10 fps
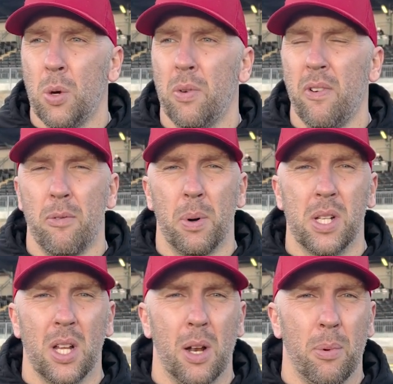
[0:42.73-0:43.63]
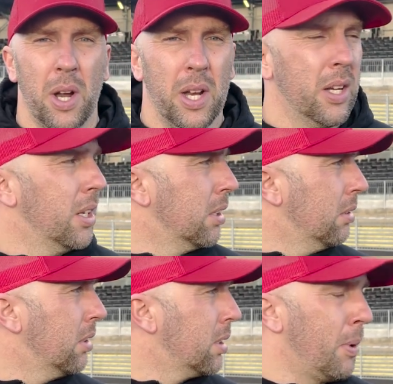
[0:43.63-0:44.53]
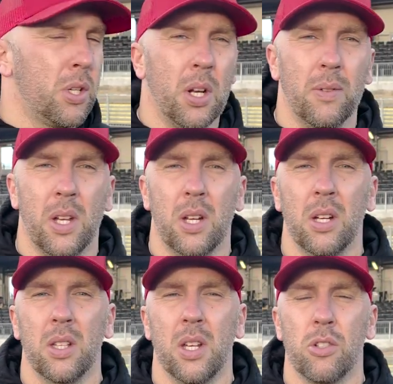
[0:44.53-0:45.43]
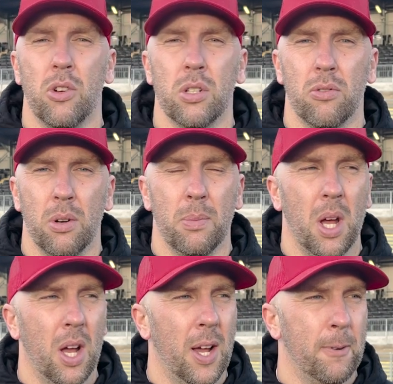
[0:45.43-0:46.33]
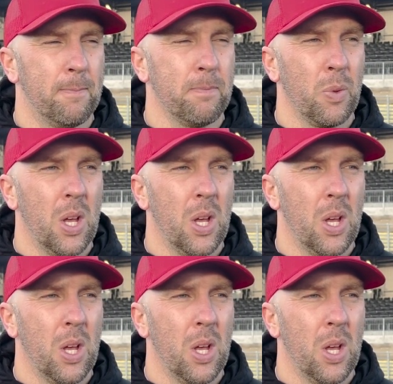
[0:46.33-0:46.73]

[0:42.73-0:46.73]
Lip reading: with everybody celebrating and smashing up their dressing room,